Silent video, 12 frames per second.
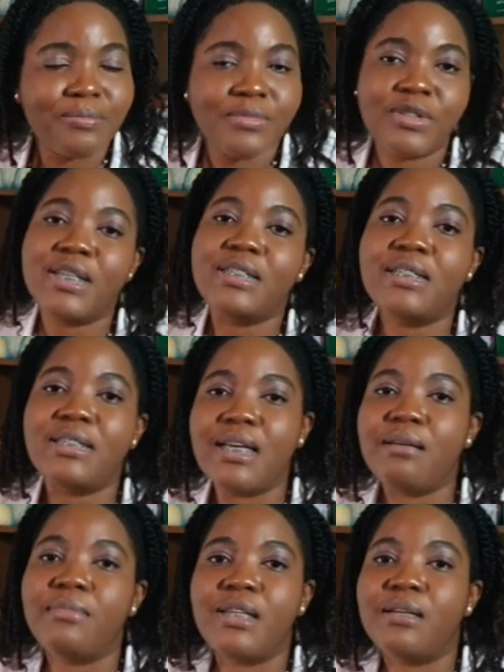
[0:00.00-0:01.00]
So it's the
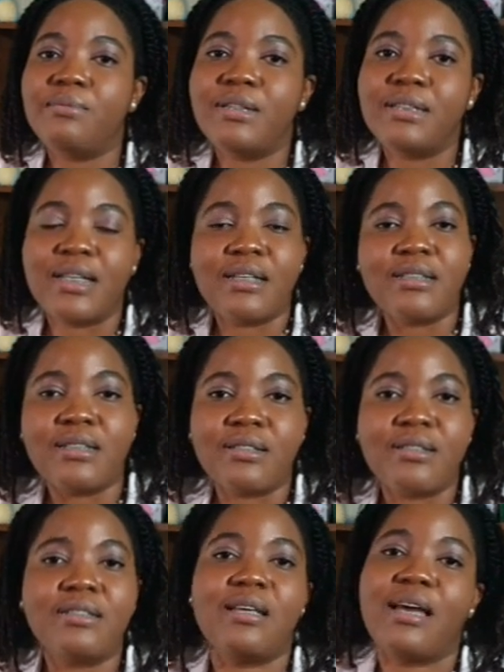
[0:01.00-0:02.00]
same thing with
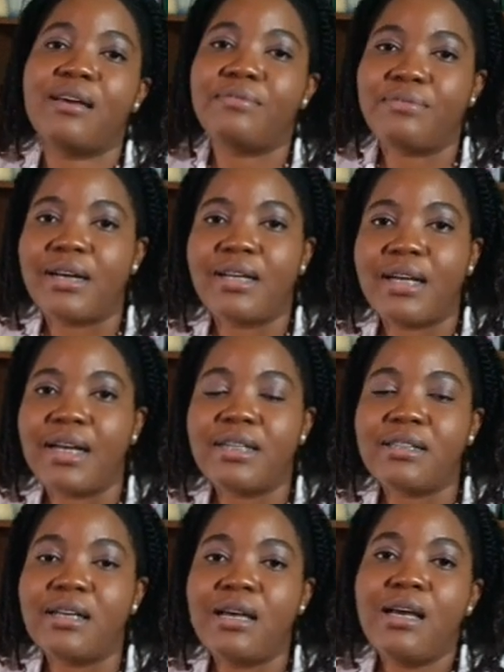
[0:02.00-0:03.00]
Celsius and Fahrenheit.
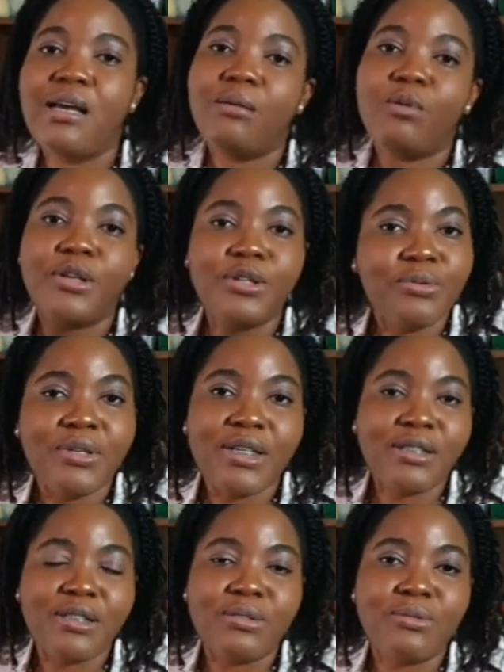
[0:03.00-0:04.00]
What you need
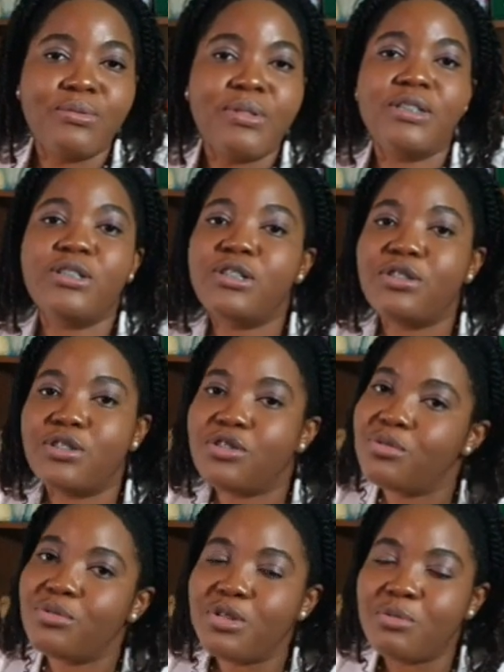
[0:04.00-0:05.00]
to know is just to
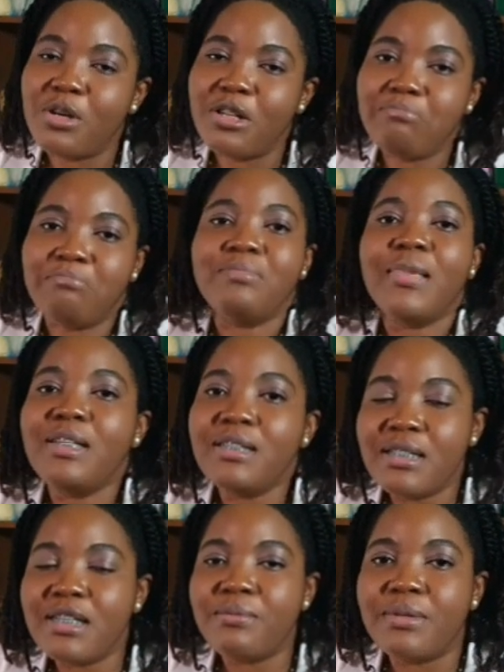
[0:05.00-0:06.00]
choose one and
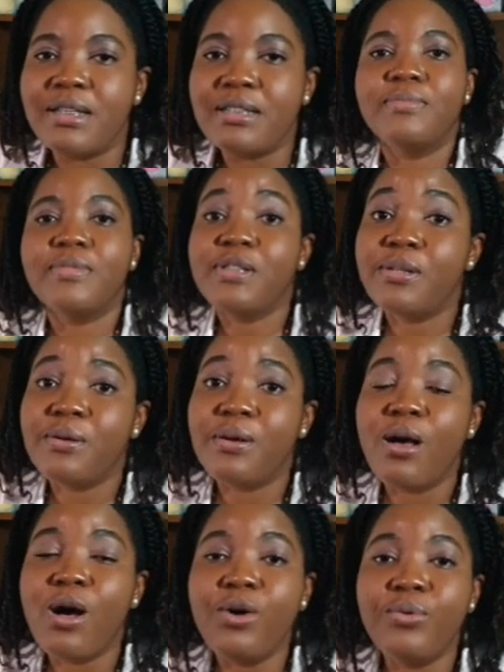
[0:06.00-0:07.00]
stick with it. So
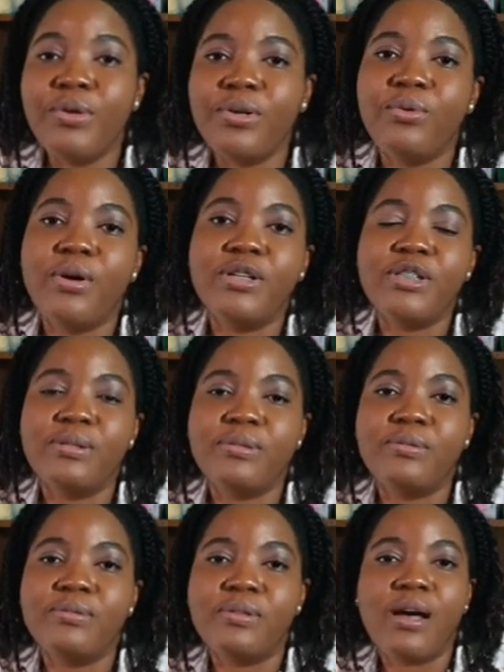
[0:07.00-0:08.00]
how do we go on to
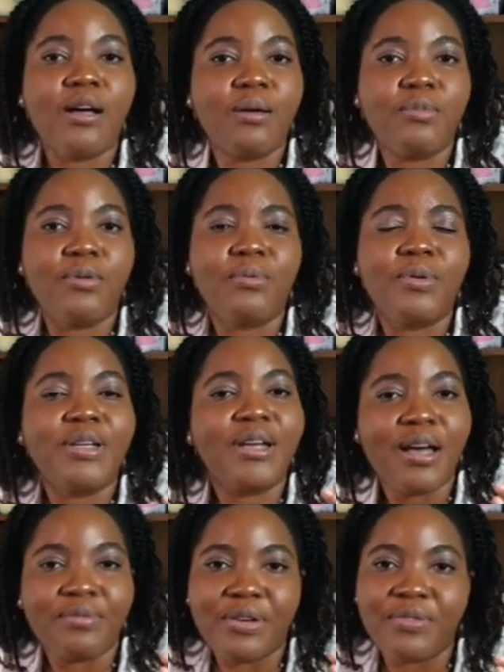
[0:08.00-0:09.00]
talk about when you
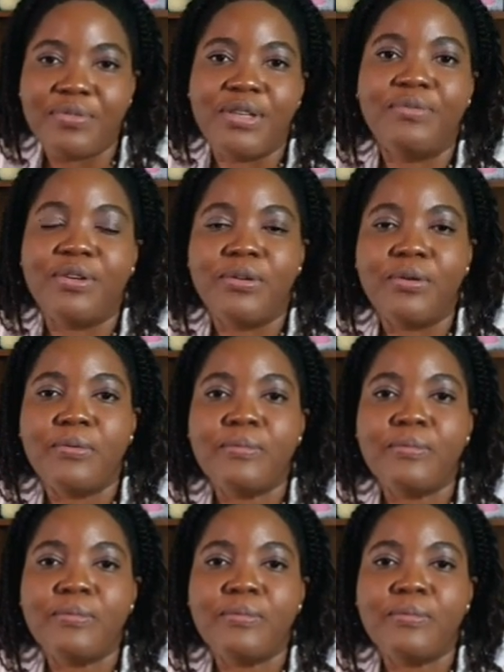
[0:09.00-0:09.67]
have a fever now?